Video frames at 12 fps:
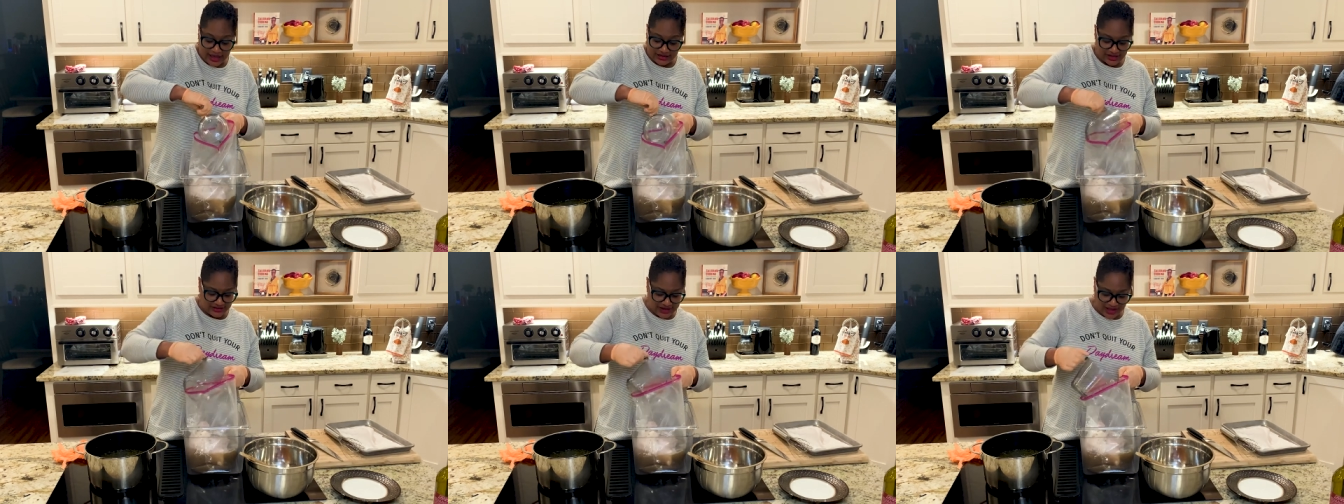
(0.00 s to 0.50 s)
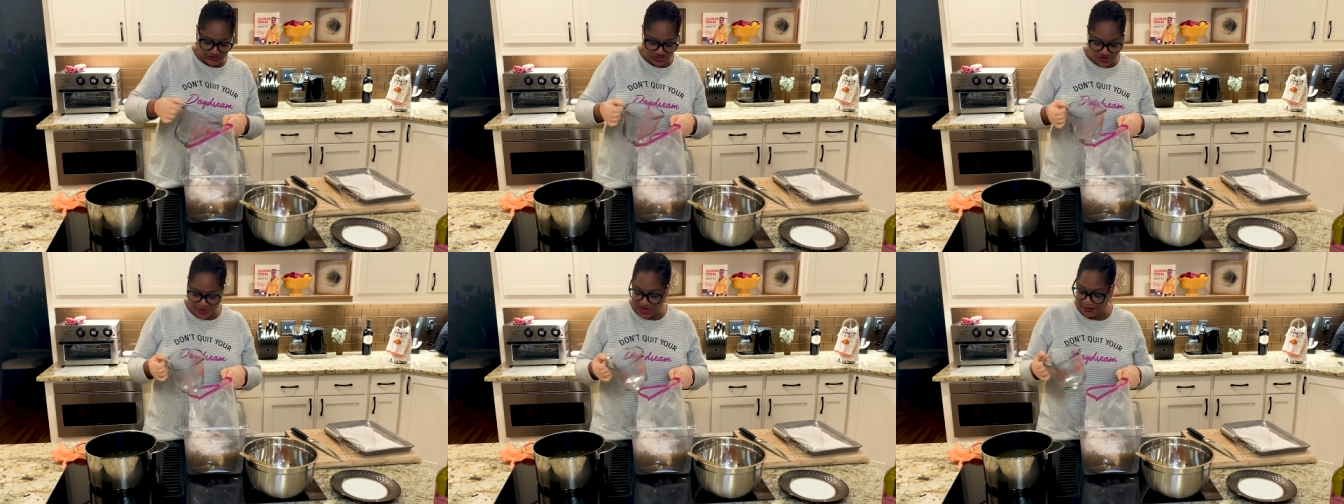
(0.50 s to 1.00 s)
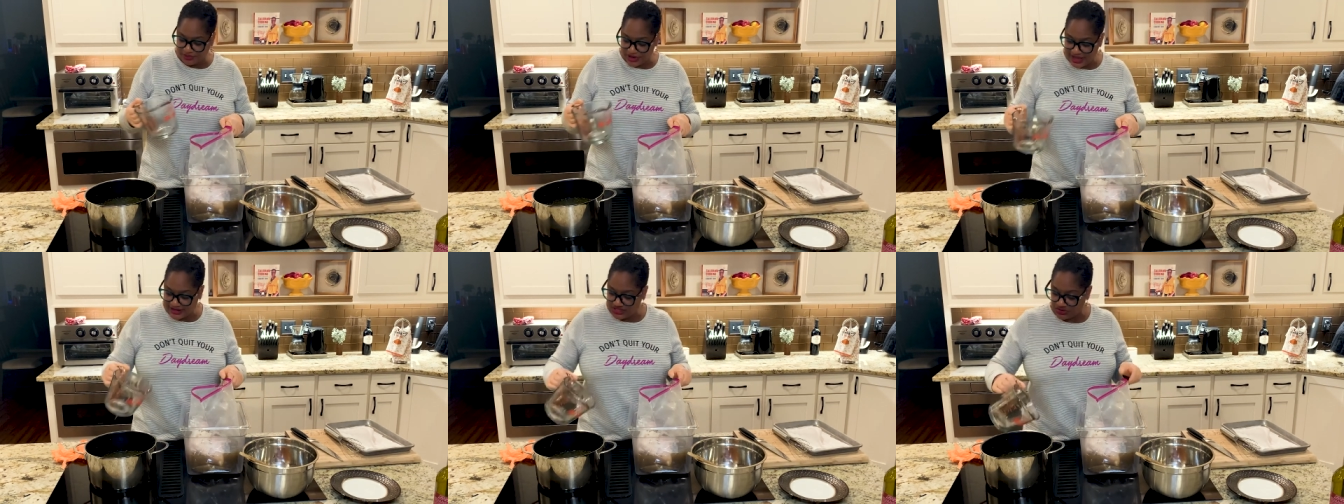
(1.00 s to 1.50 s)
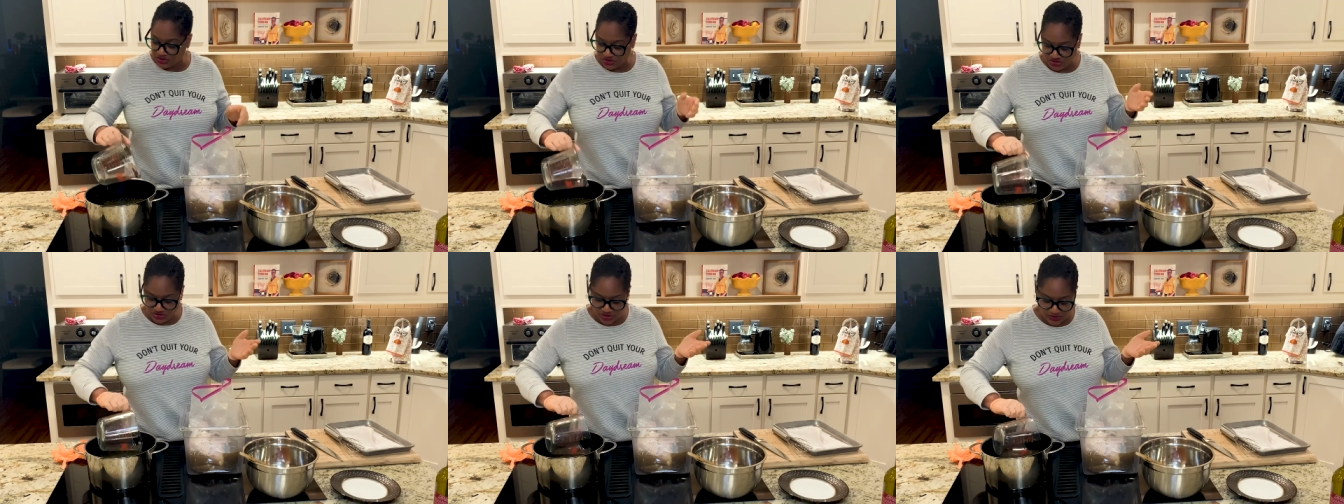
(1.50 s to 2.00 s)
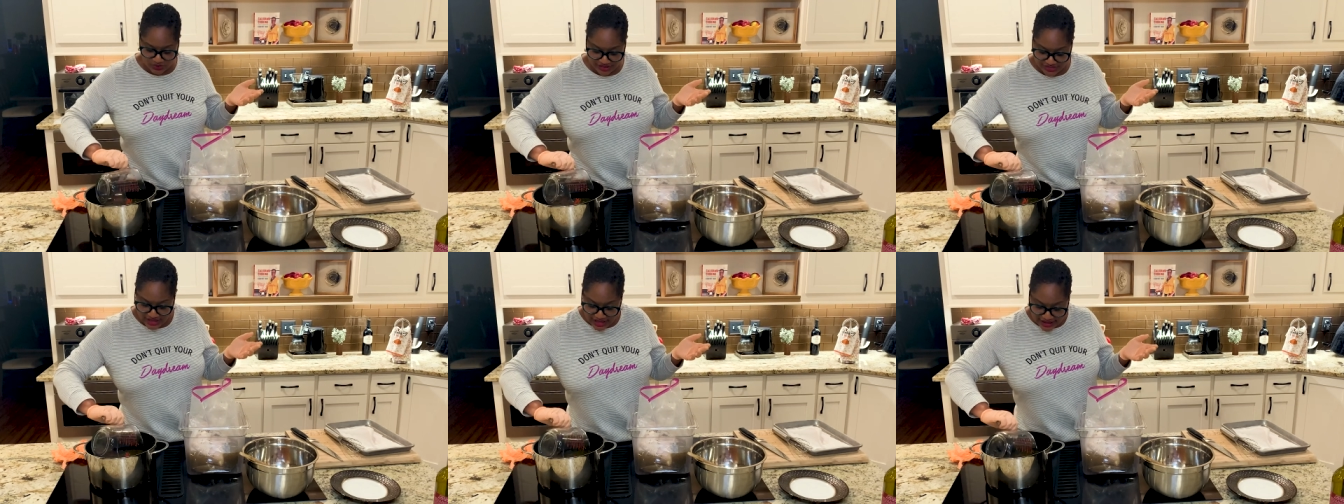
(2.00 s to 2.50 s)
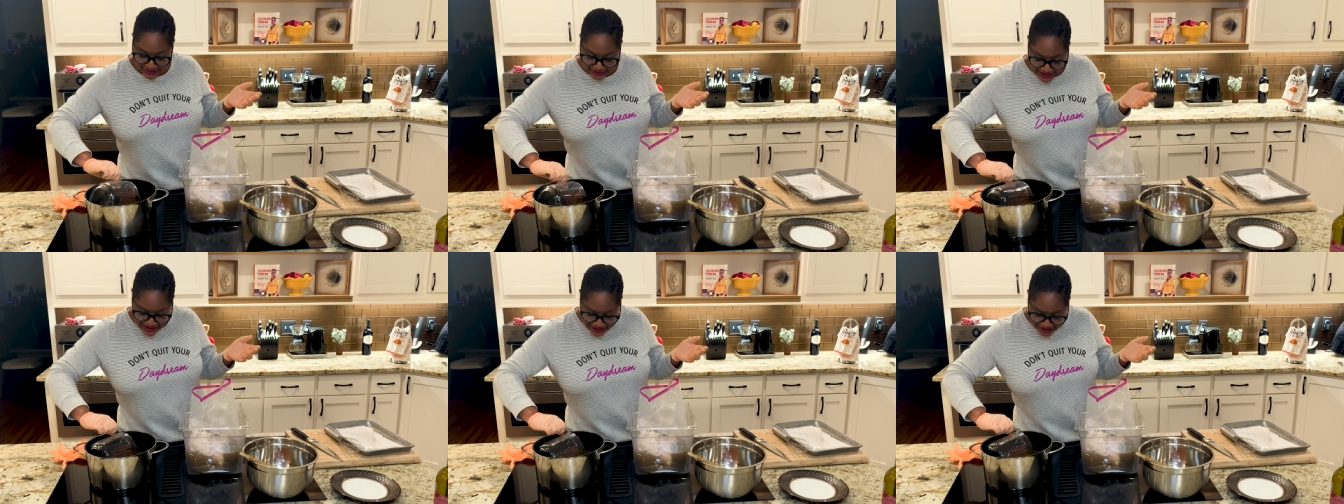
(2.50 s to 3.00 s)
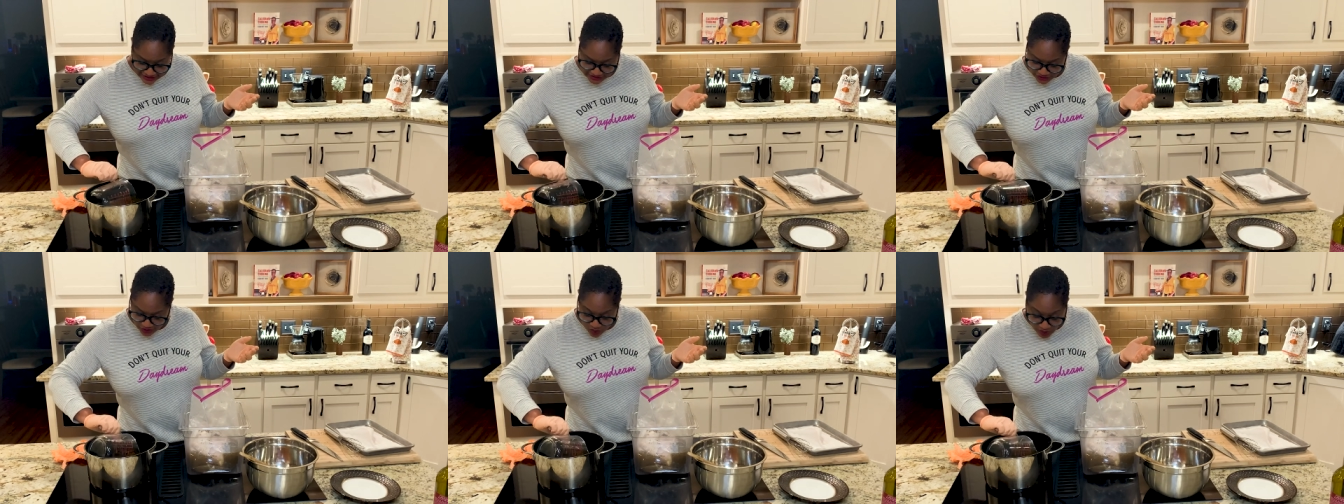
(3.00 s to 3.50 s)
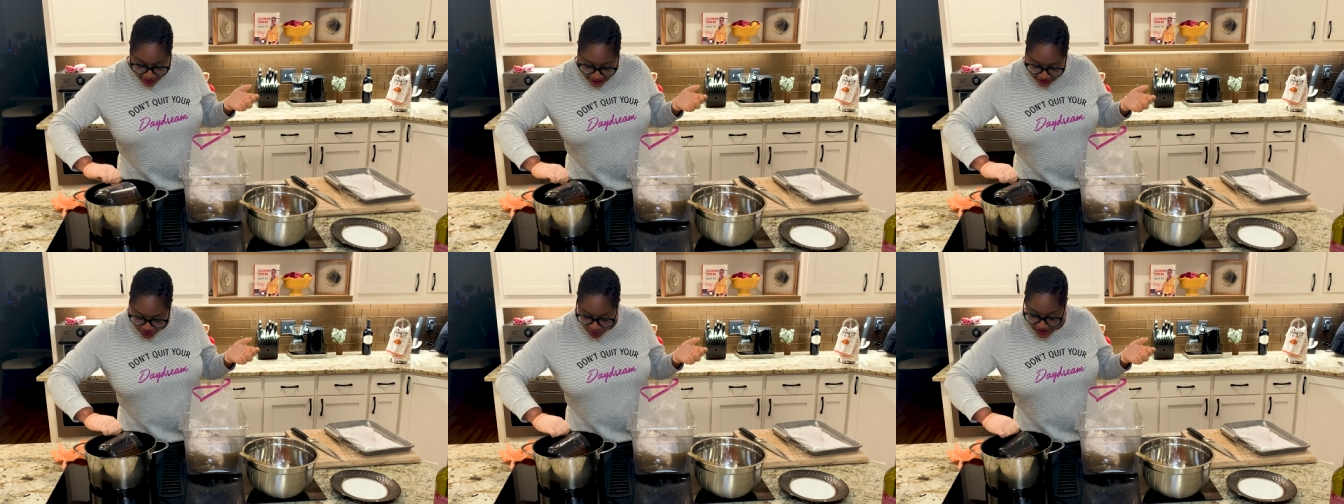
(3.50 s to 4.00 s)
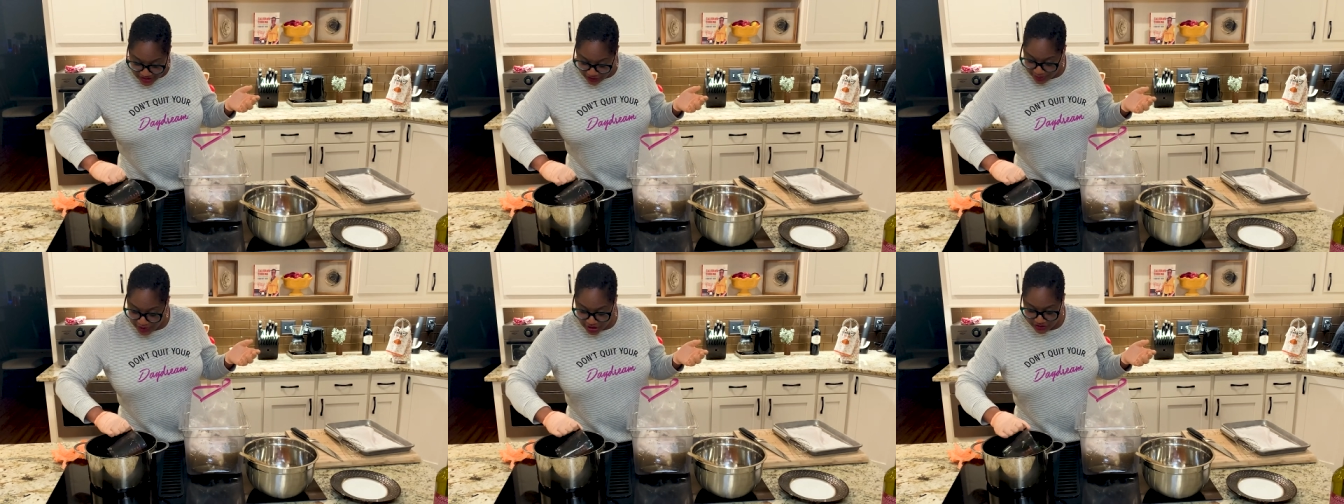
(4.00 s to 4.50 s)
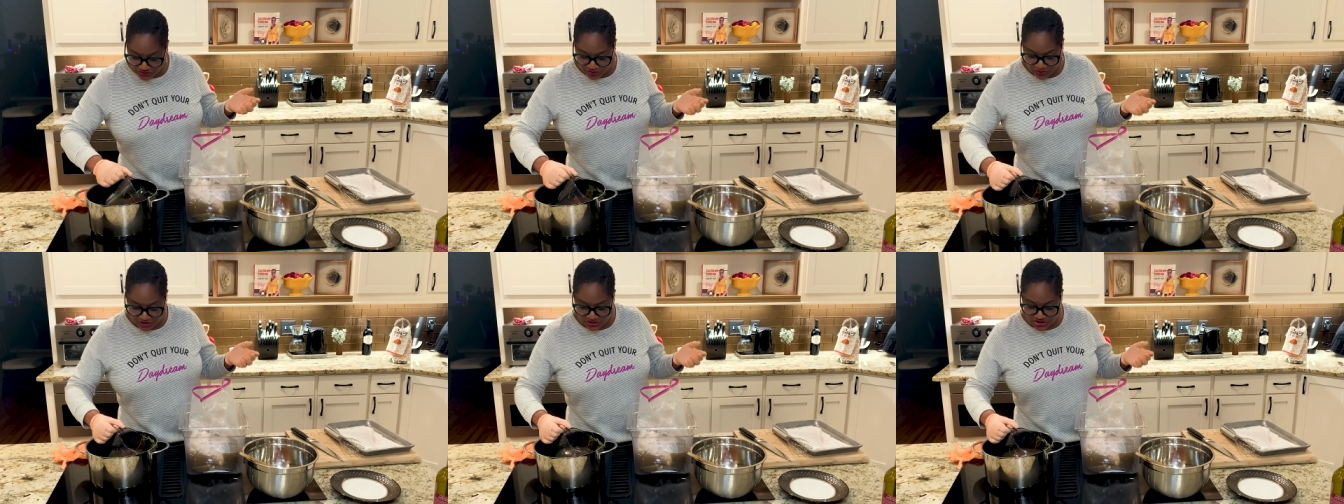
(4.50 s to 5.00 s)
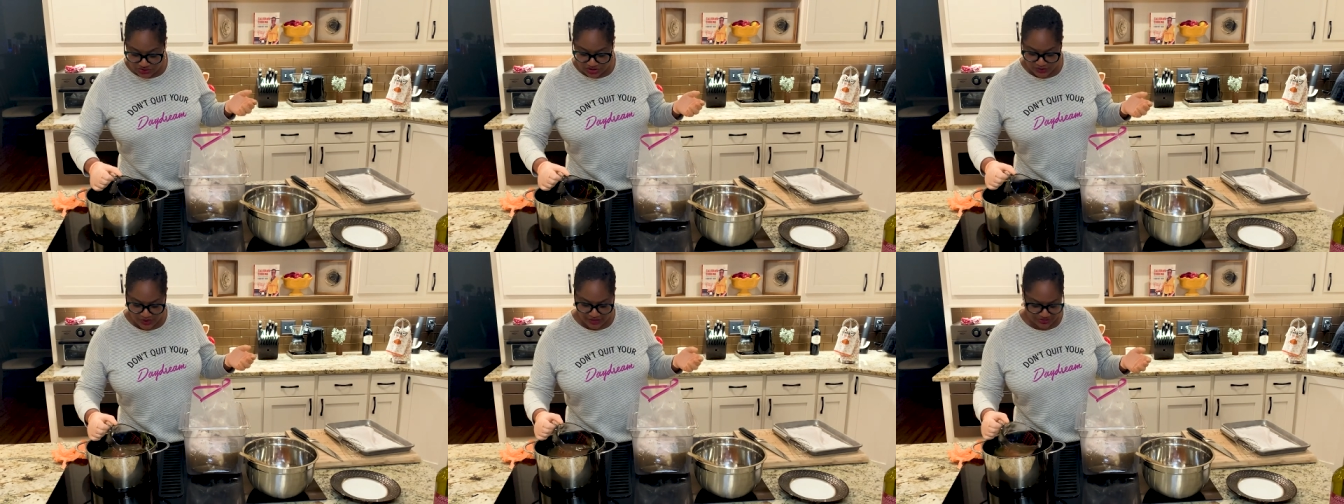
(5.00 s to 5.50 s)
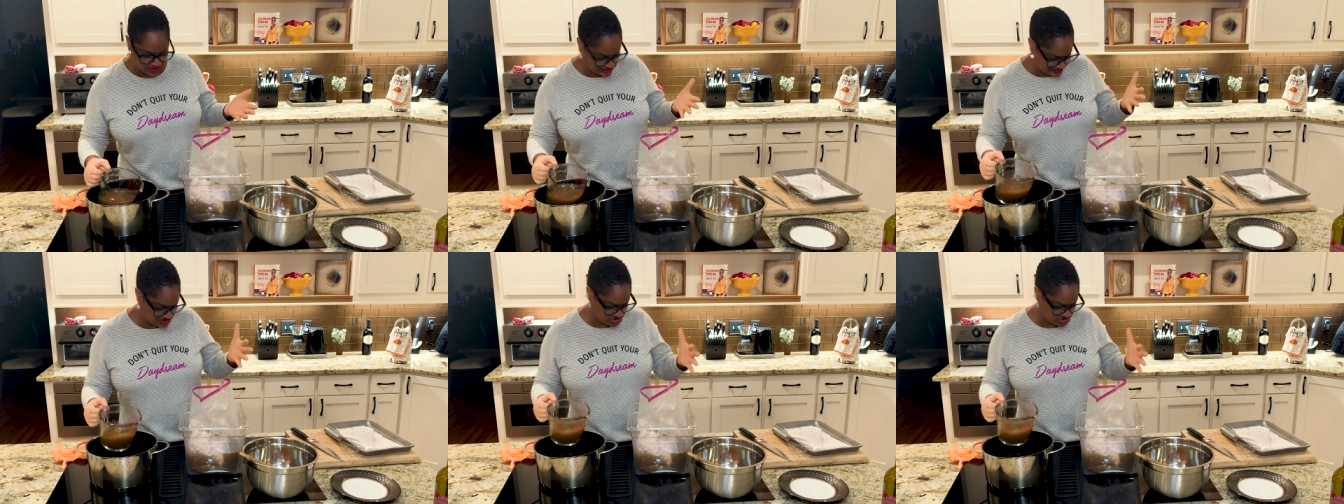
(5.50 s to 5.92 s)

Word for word: doesn't have to just be a breast. You can do it with legs or wings or whatever parts you want to do it with. This is